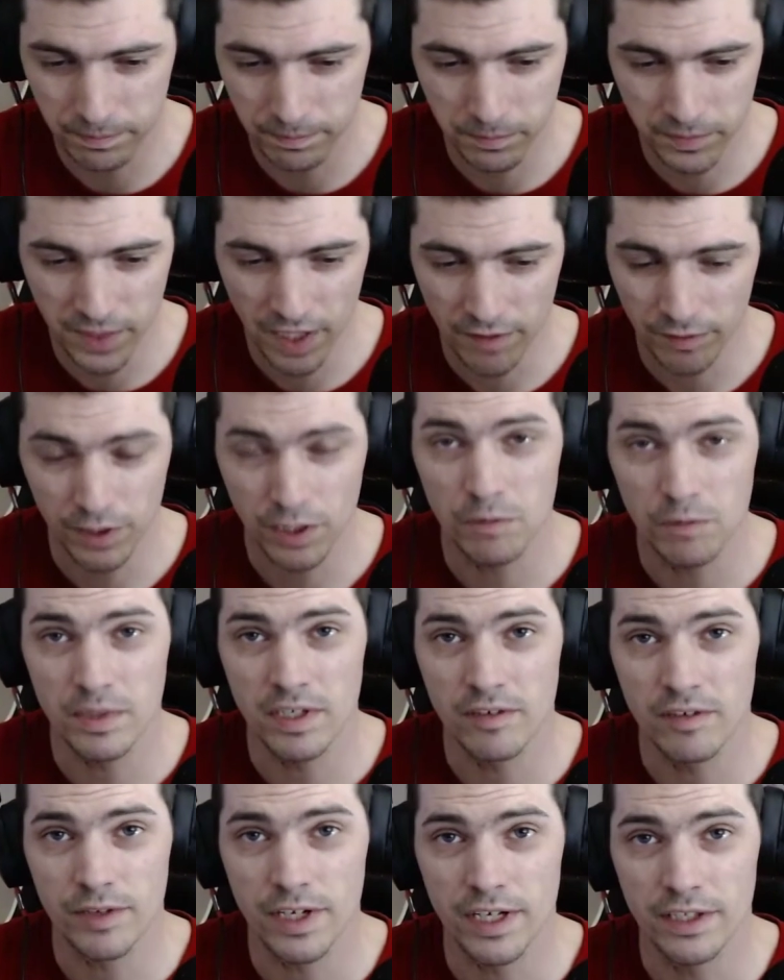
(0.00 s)
definitely don't be
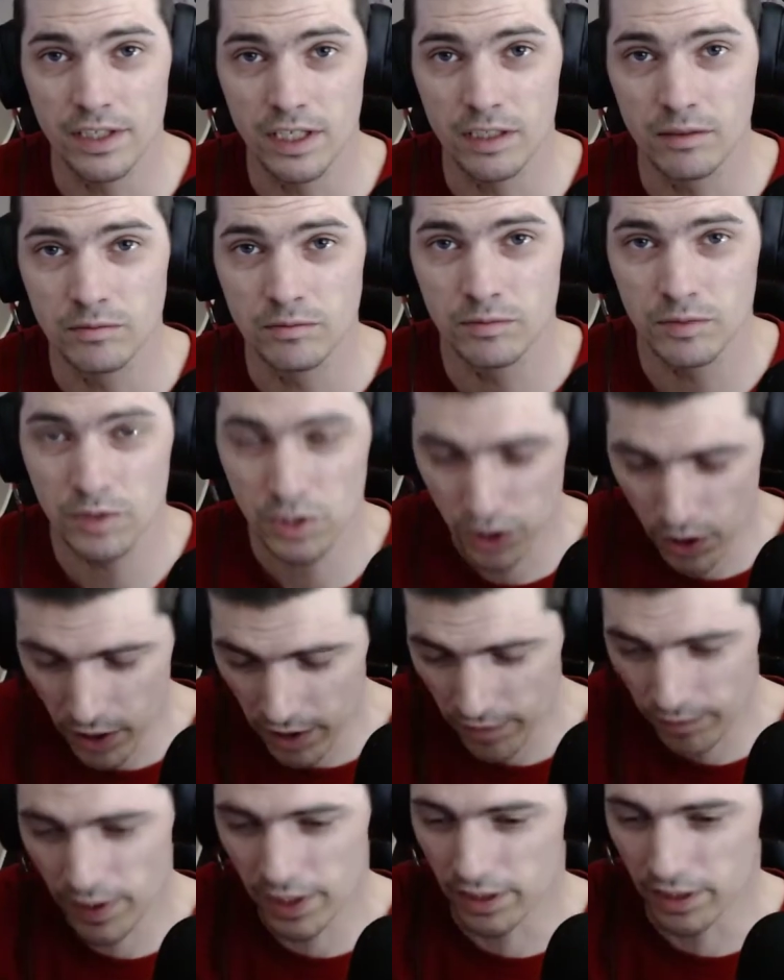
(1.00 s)
afraid though. Show your
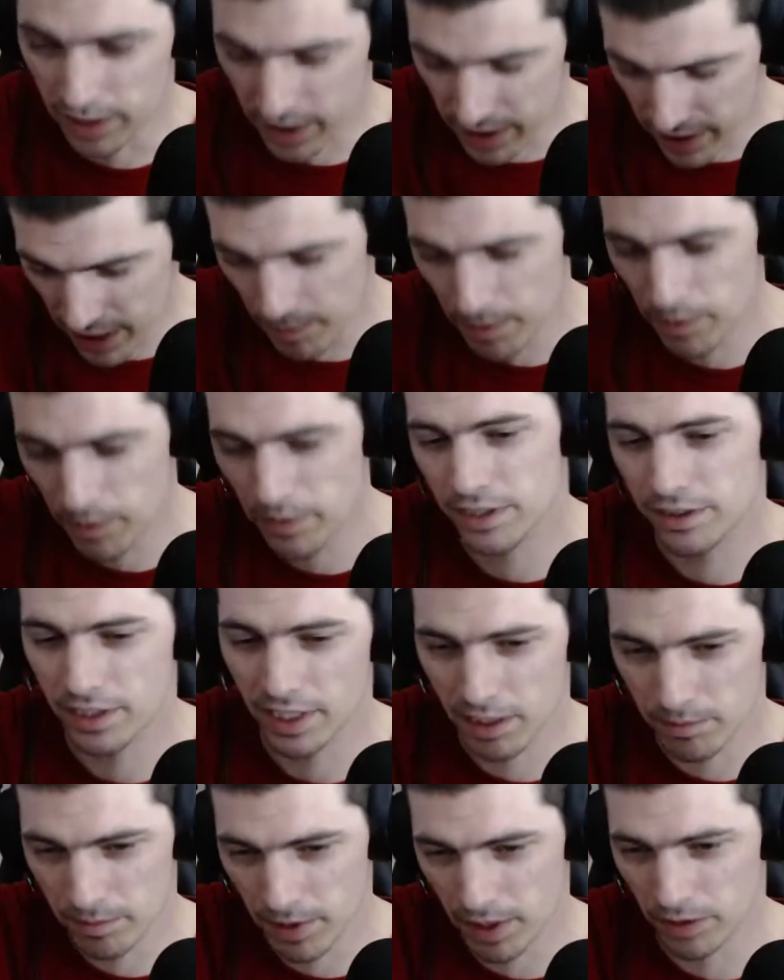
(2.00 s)
feelings. Tell me what you
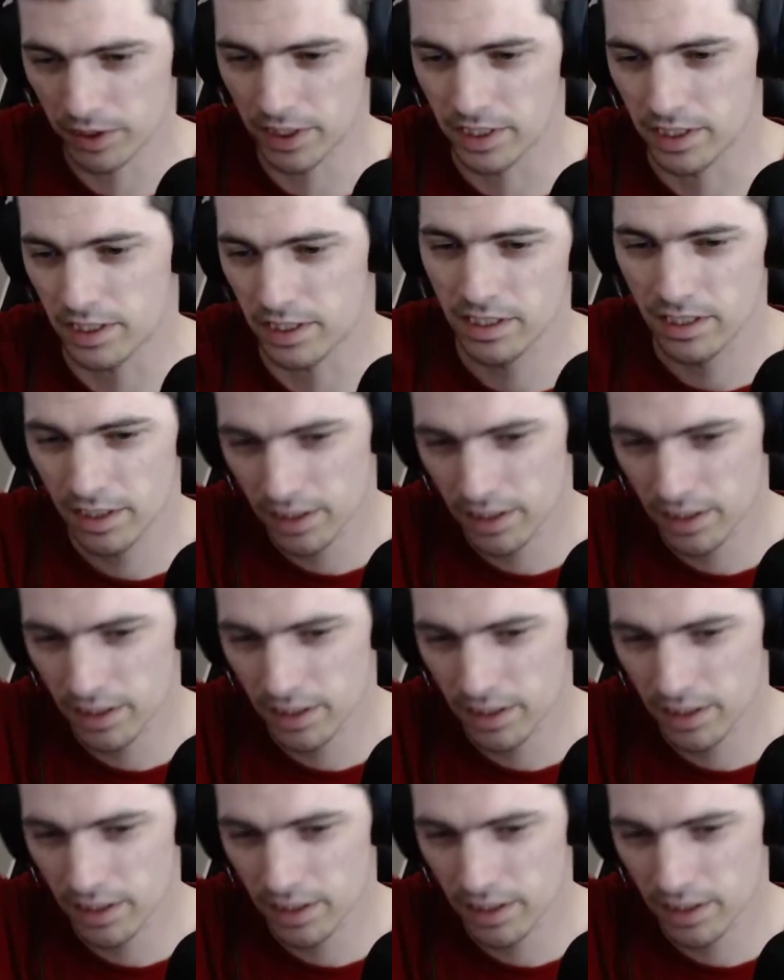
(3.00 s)
think about these.